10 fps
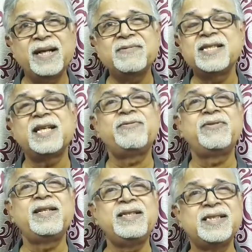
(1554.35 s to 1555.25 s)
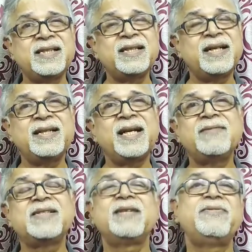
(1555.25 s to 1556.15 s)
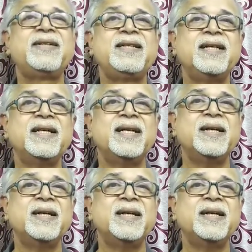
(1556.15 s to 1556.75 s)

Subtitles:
have suffered, children have suffered